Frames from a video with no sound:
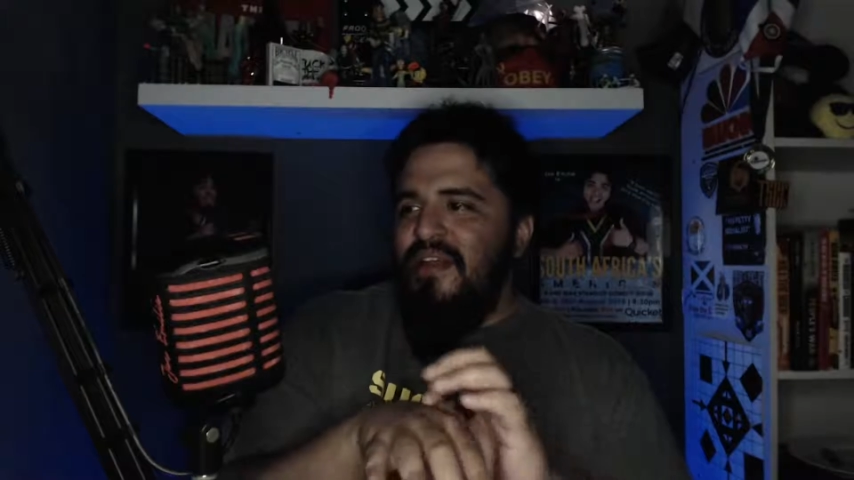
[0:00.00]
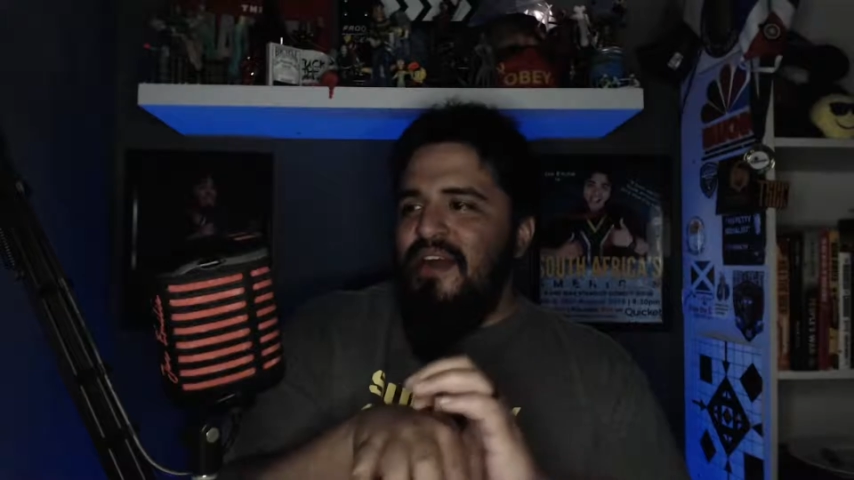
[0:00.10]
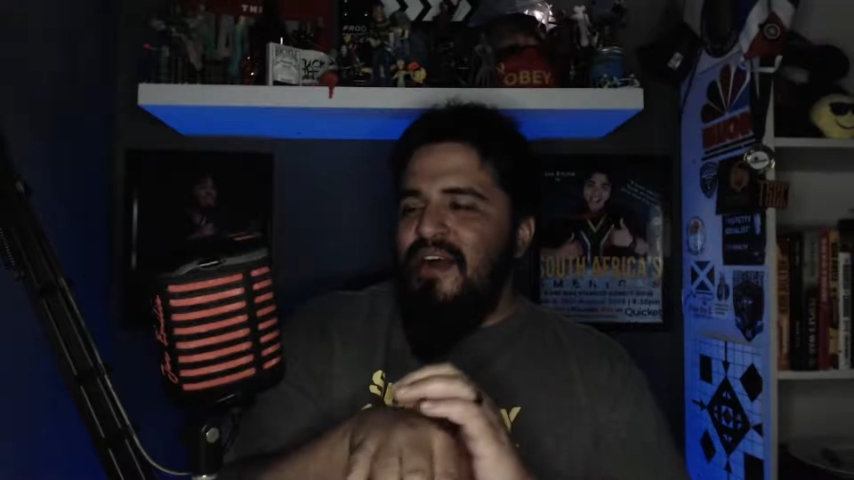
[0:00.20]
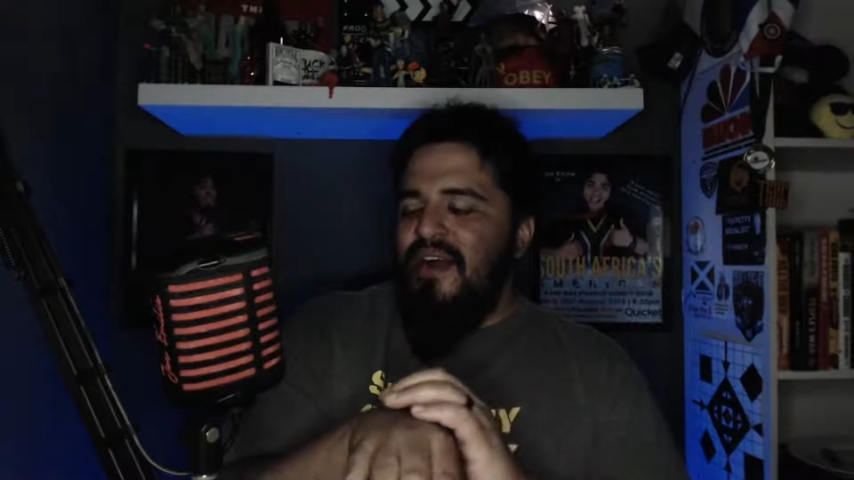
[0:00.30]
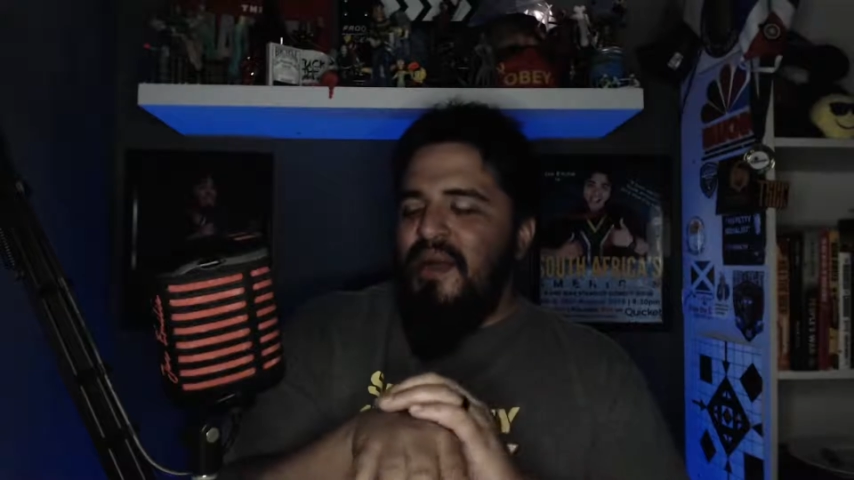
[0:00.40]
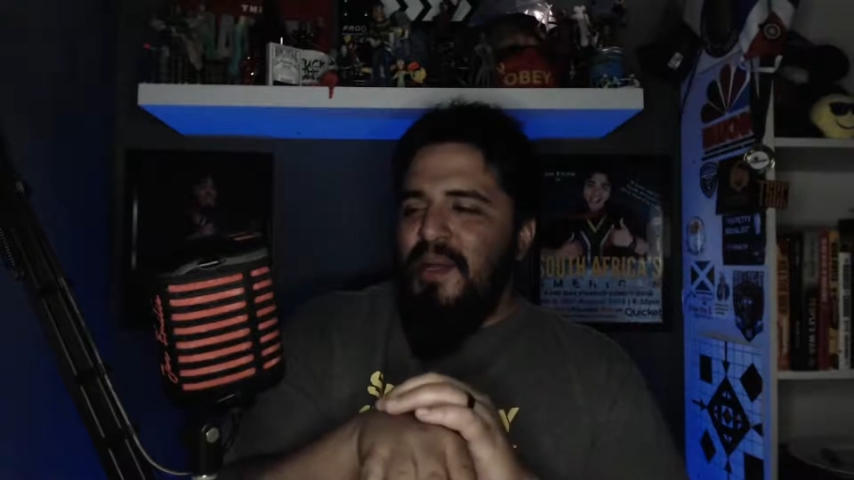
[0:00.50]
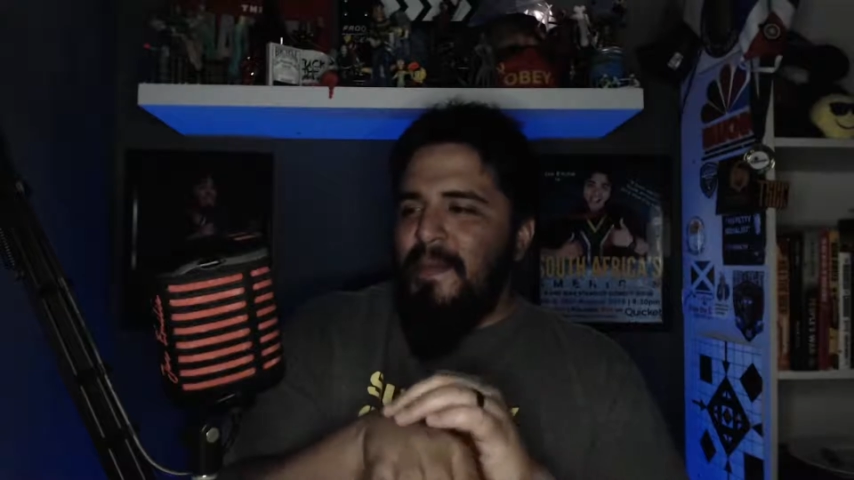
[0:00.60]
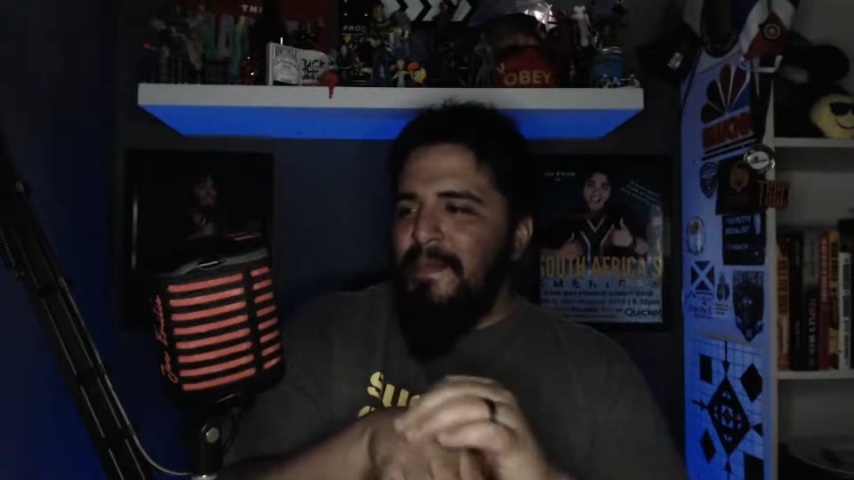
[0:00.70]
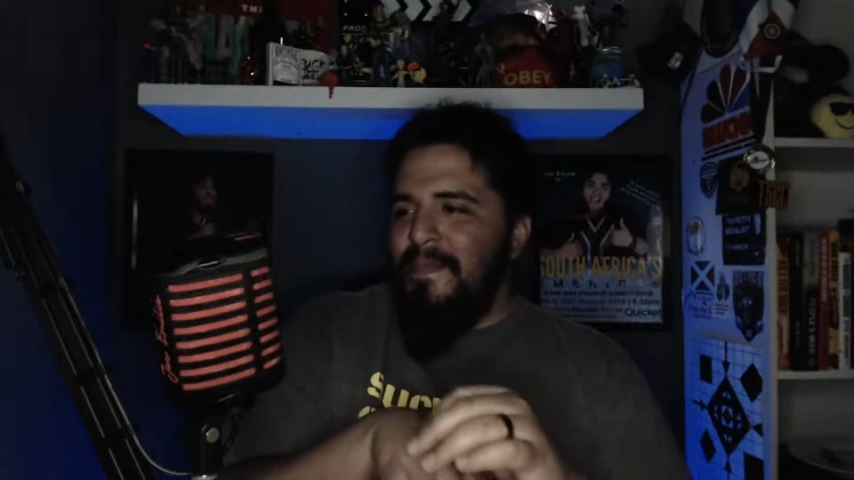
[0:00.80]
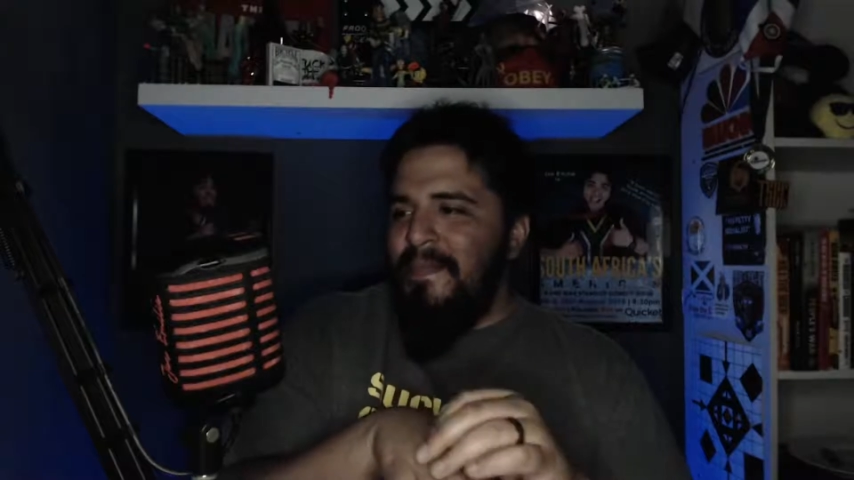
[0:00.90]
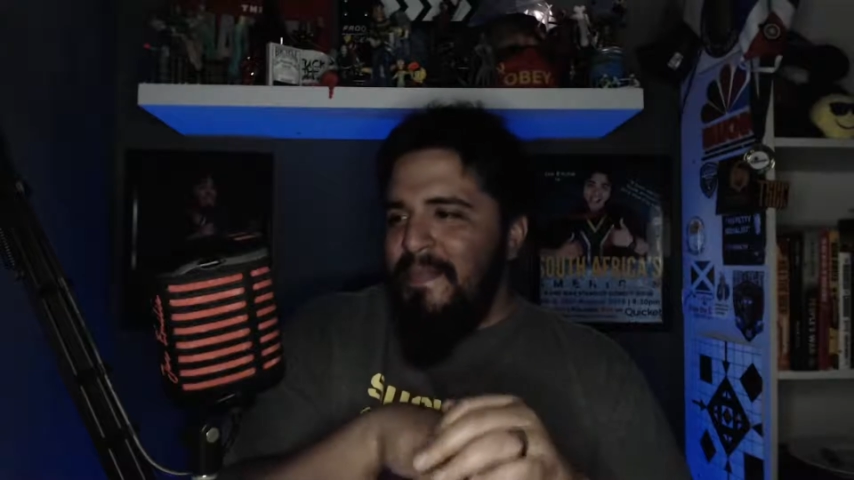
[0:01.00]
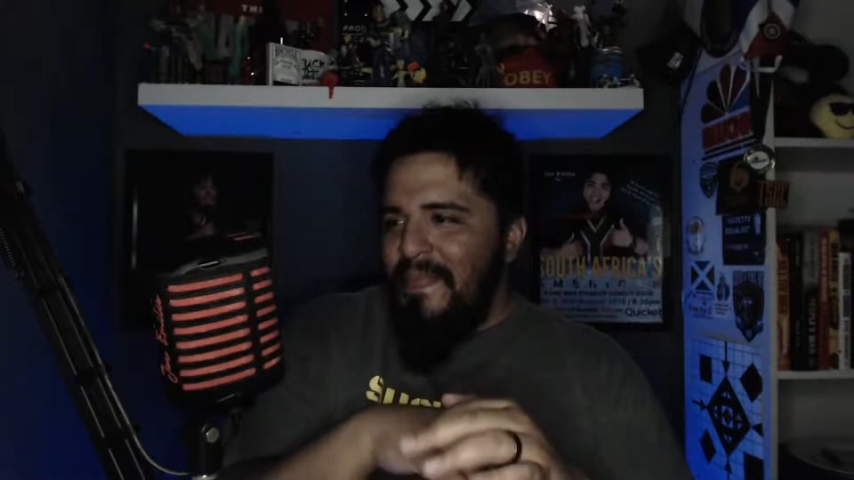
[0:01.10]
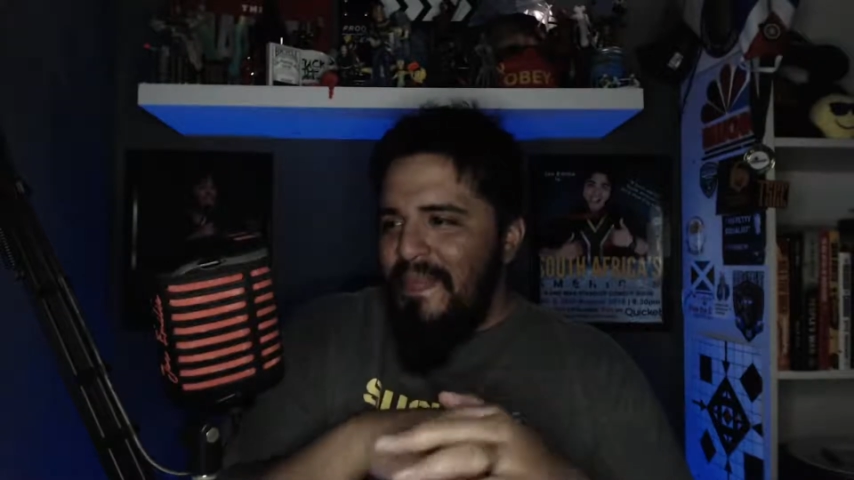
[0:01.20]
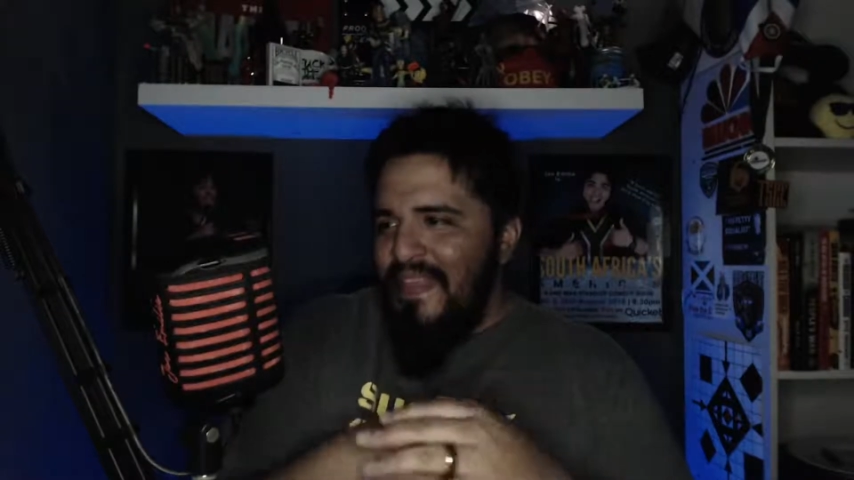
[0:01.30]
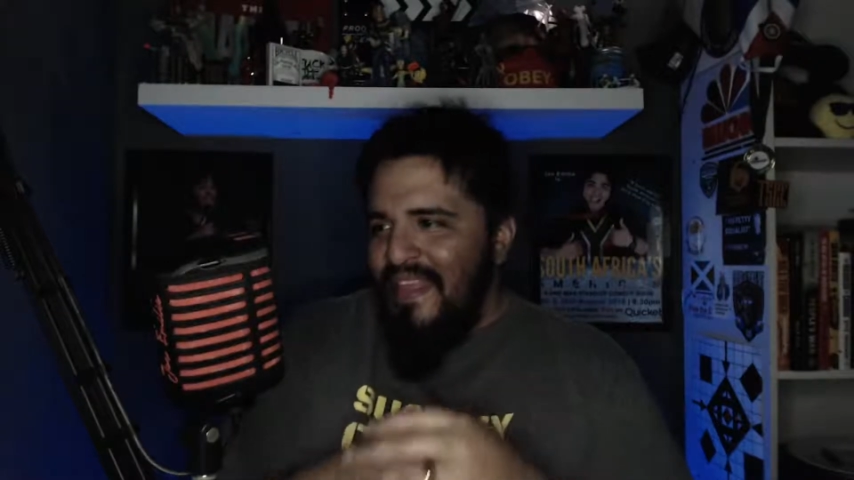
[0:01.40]
I don't
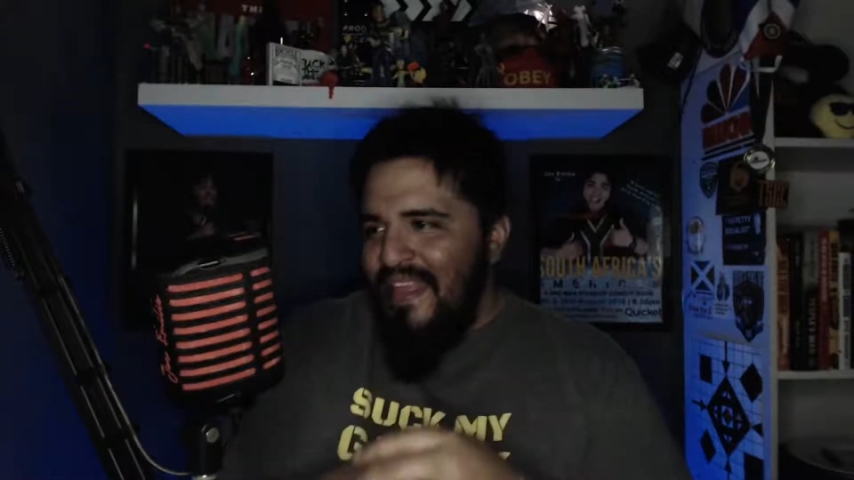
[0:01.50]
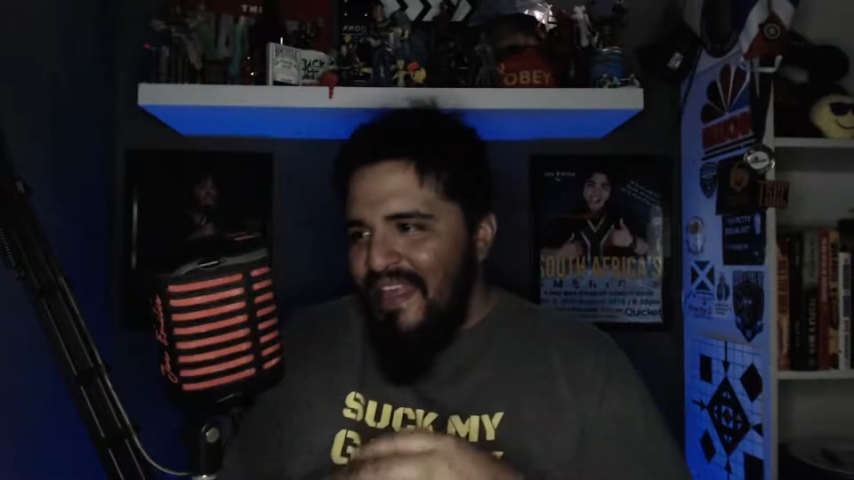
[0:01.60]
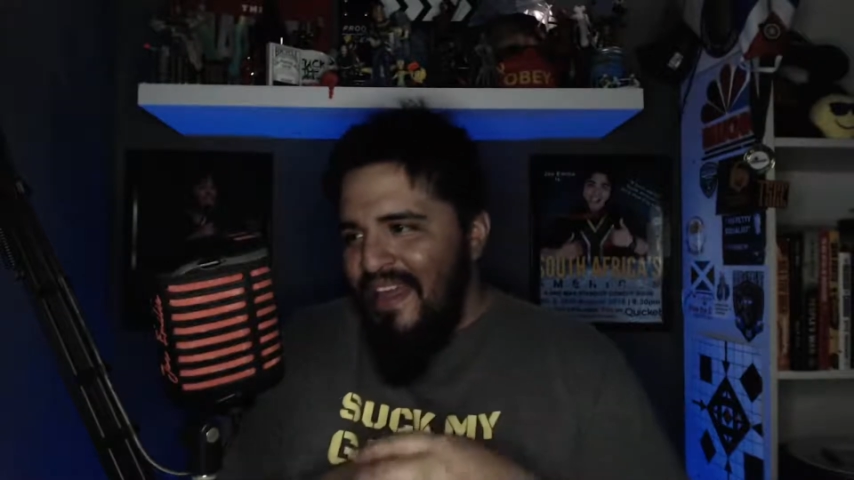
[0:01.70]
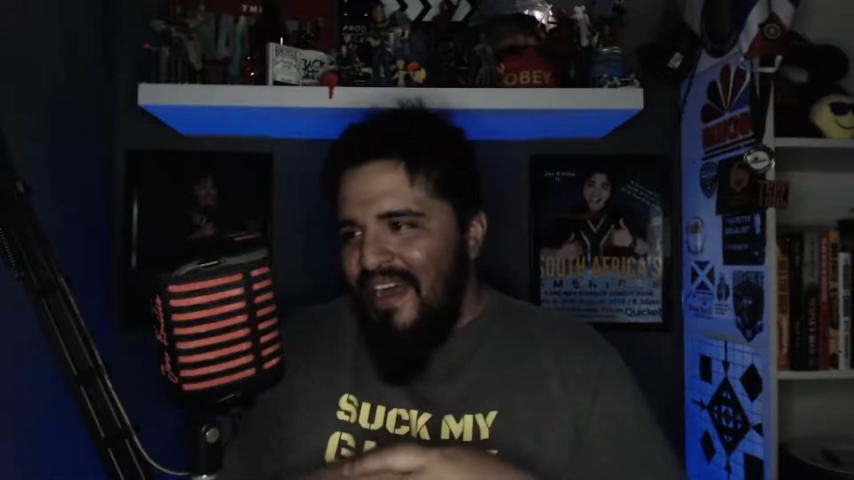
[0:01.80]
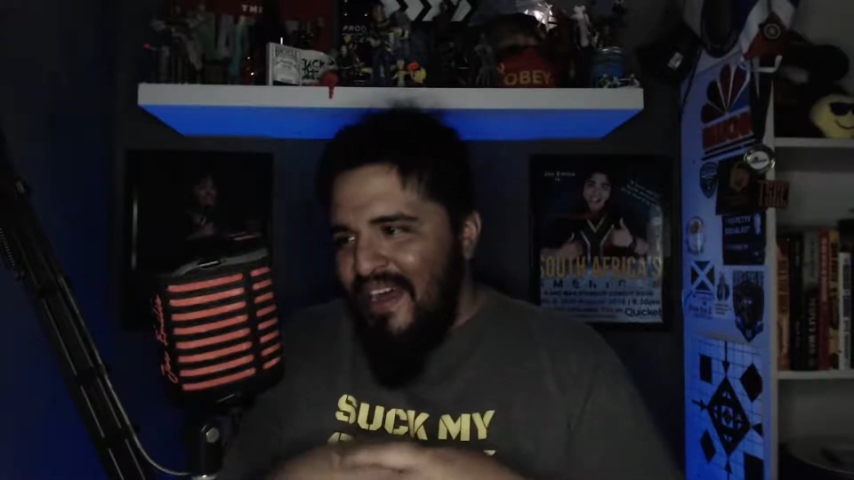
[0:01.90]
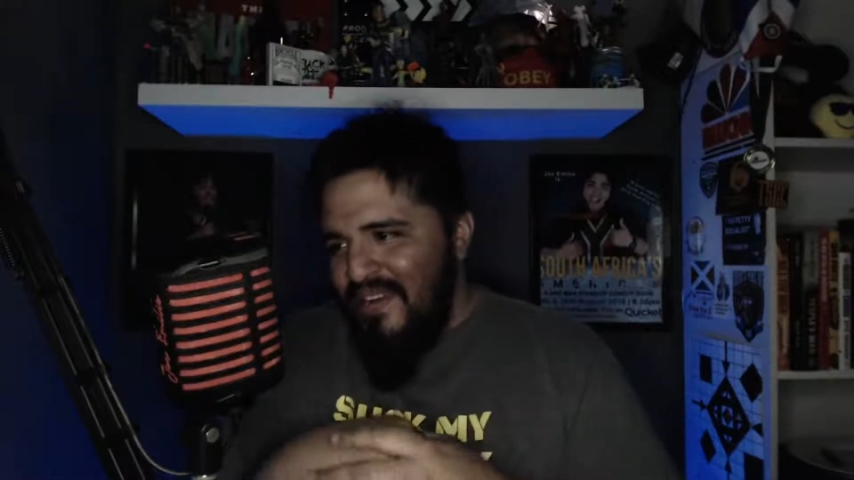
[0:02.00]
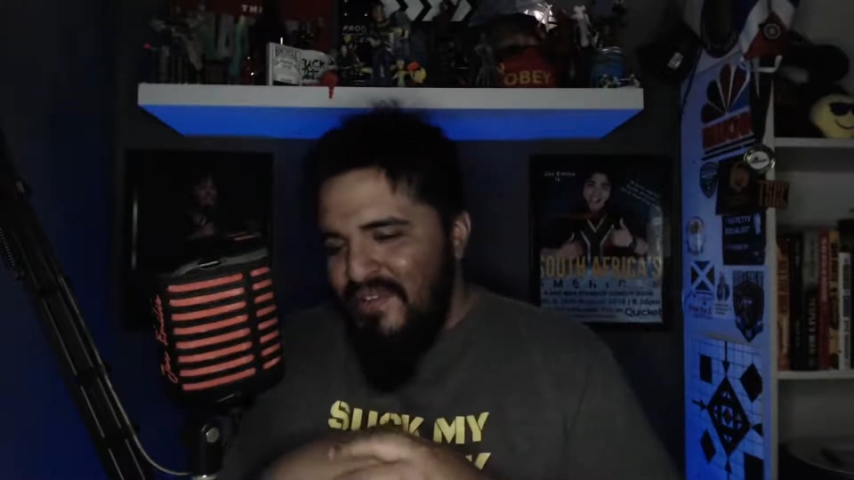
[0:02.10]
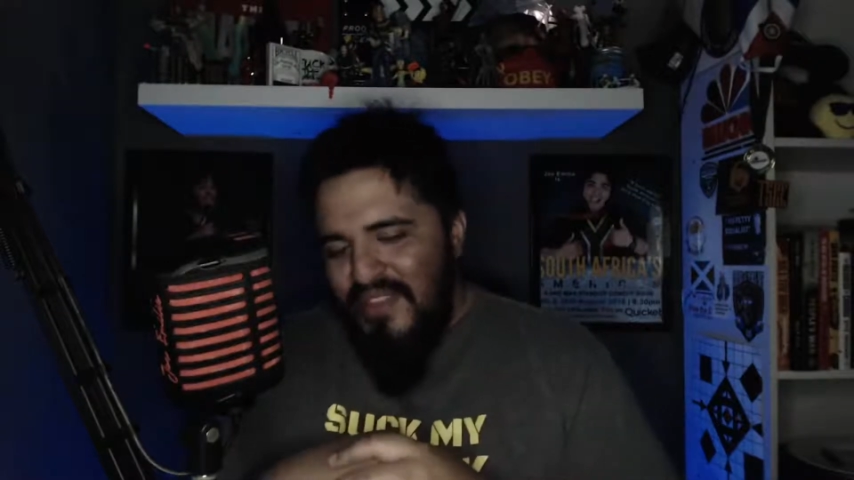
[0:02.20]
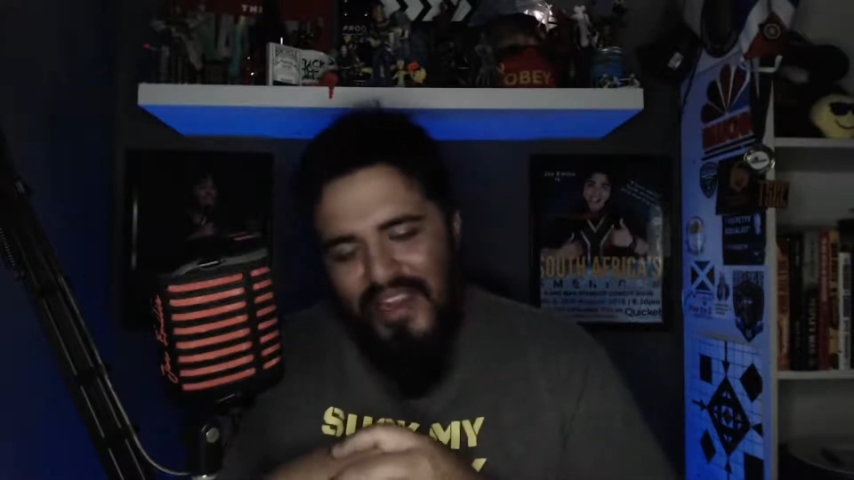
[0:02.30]
think